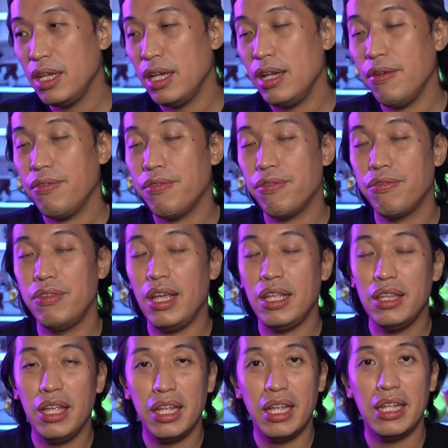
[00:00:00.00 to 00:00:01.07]
if they
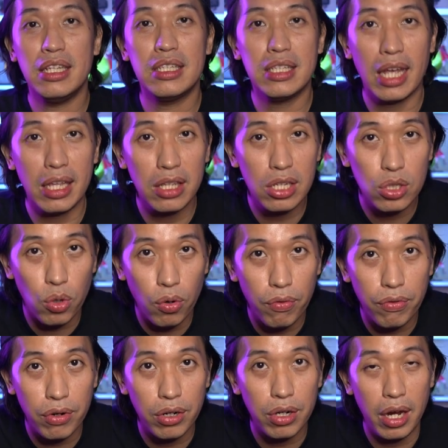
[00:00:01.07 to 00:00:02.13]
didn't send this
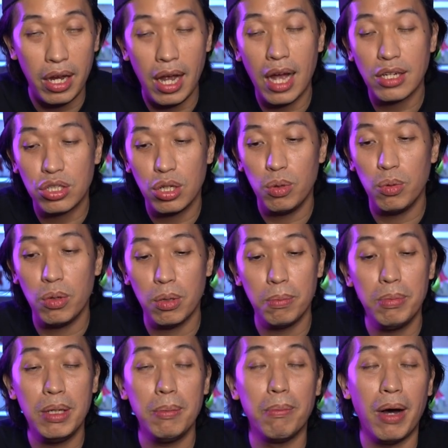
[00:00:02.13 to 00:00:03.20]
over, I actually will
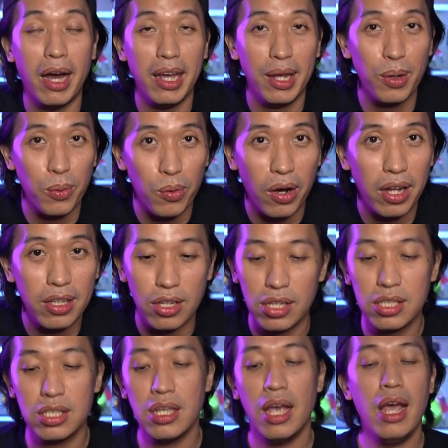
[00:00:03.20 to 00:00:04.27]
be buying one
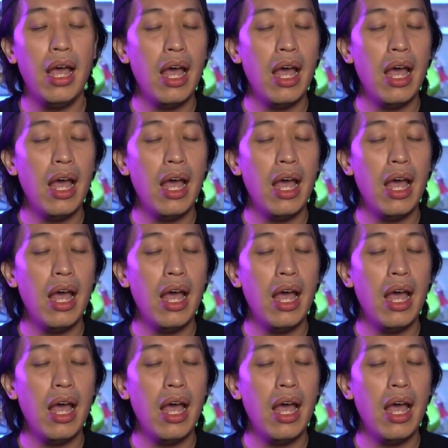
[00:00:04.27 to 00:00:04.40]
because